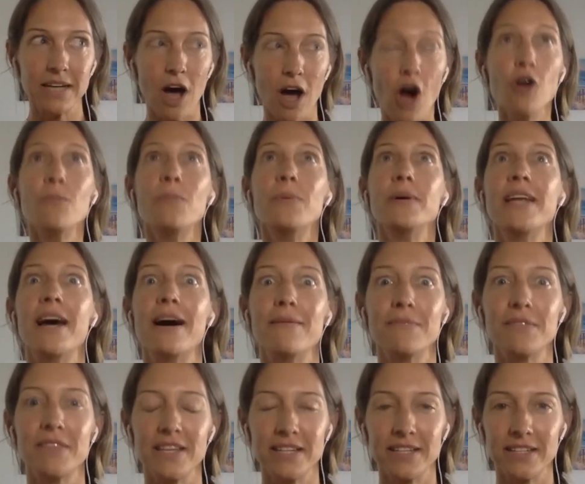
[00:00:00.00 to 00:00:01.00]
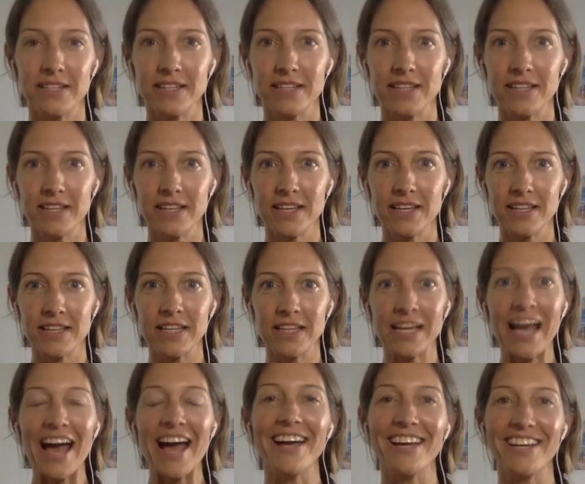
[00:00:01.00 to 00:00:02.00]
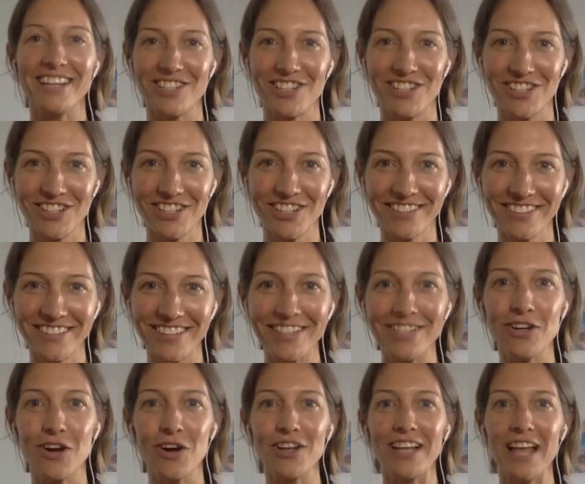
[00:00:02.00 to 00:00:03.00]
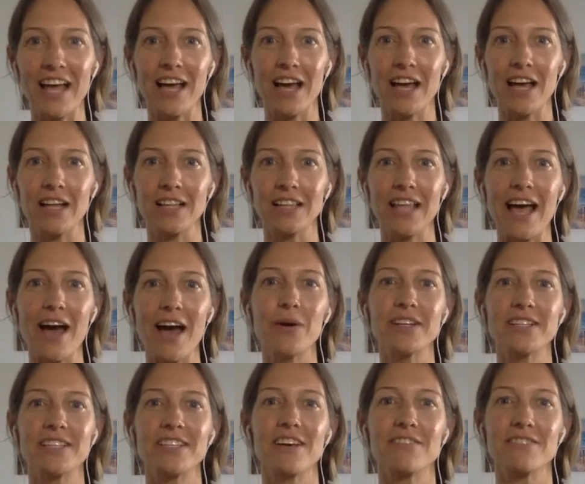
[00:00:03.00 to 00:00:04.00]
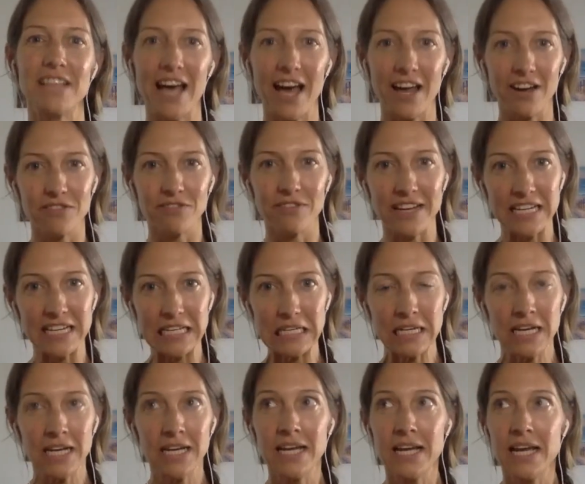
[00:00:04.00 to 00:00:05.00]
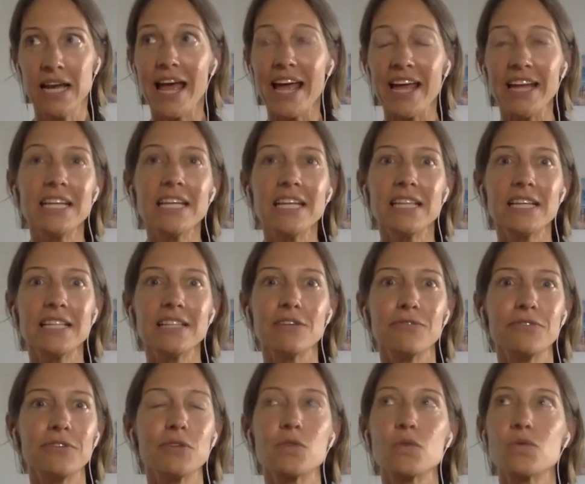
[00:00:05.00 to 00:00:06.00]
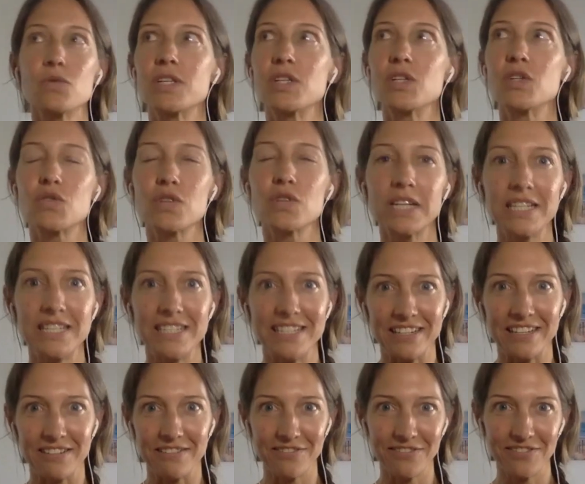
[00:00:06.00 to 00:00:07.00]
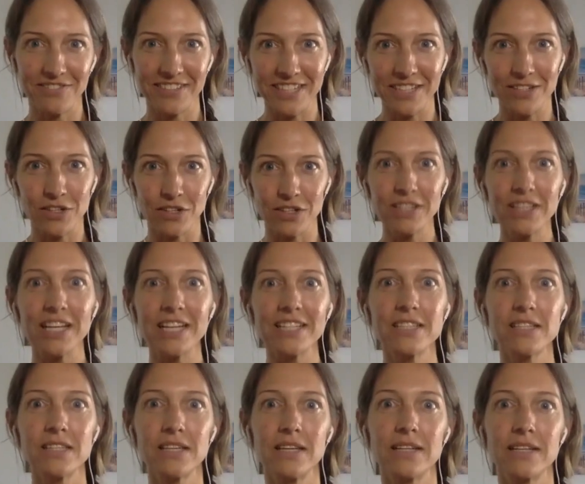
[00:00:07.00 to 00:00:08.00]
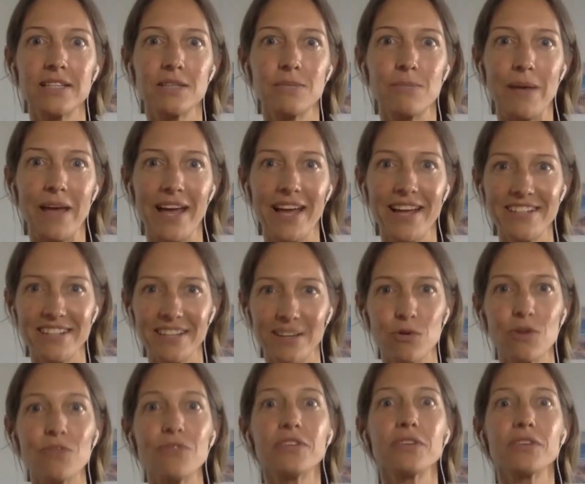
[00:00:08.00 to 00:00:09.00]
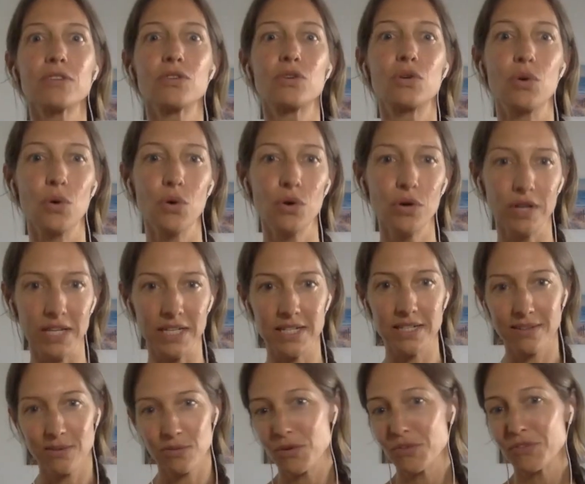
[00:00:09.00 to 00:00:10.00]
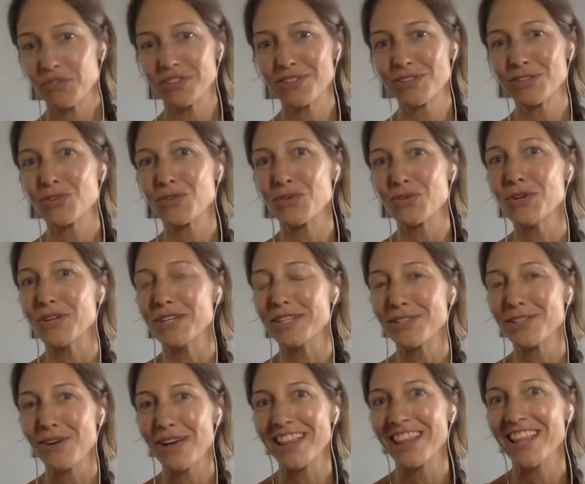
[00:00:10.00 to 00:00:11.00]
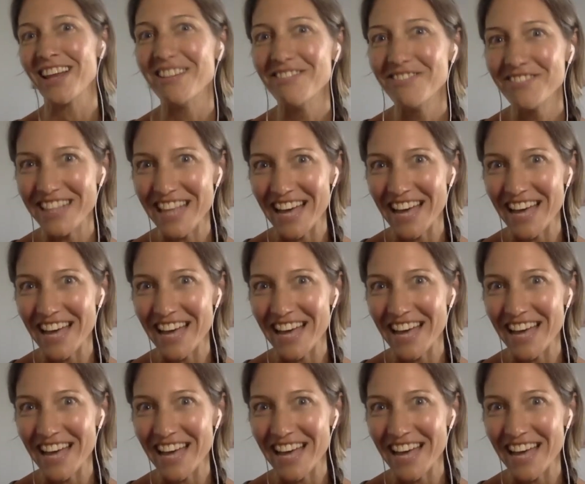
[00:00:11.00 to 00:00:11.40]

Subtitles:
open up the cage, allow ourselves out of any anything that feels restrictive, you know, let's expand it. What feels good? What feels good? So I loved